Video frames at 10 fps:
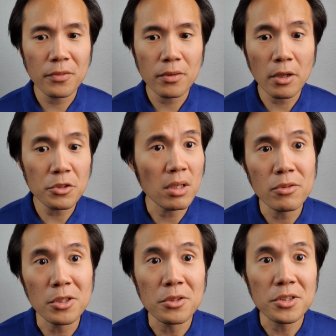there's never
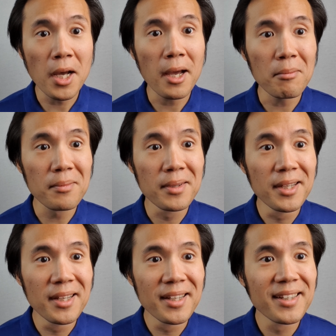a good time.
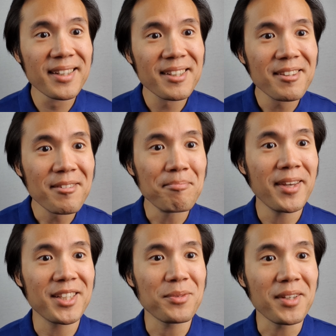May
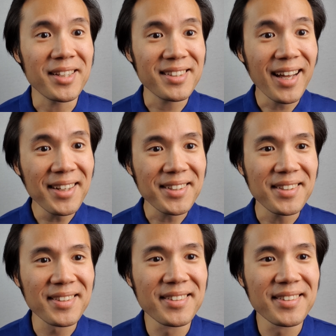as well get started.